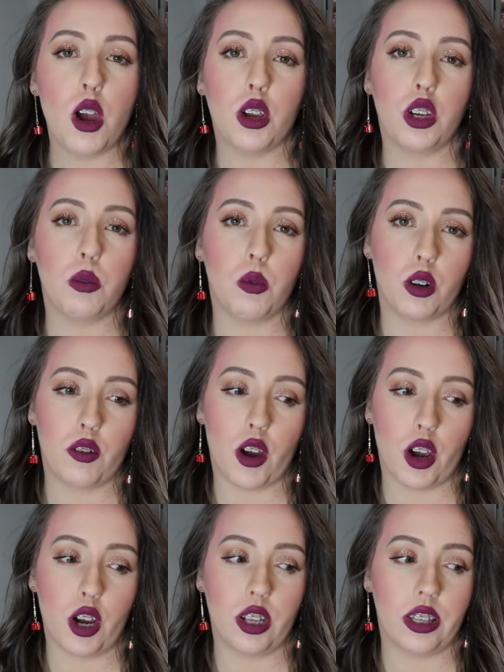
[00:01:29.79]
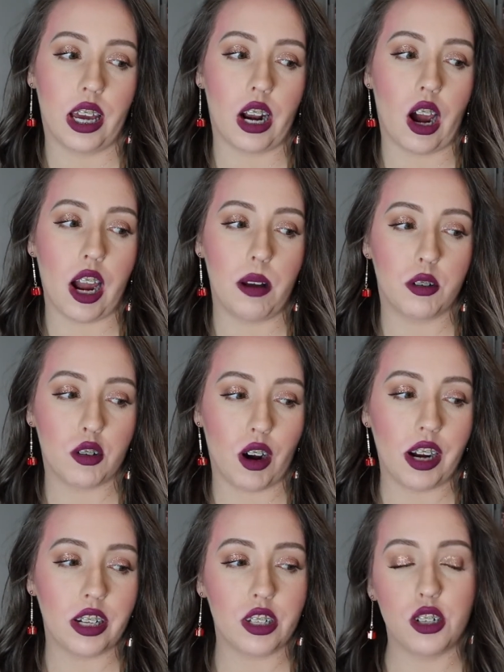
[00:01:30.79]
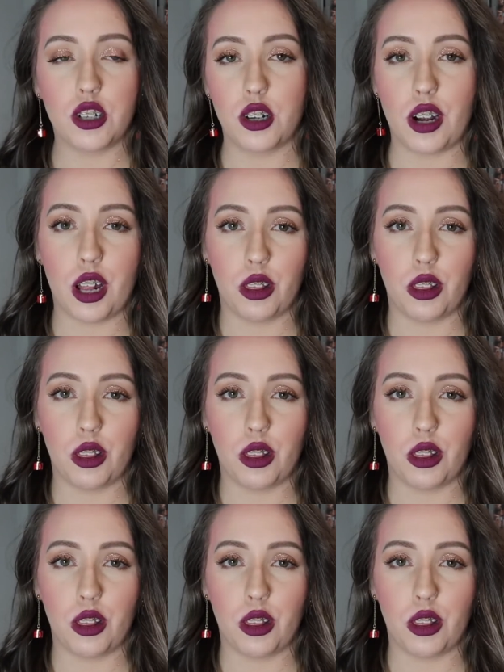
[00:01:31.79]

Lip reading: you would have heard that I'm trying to do a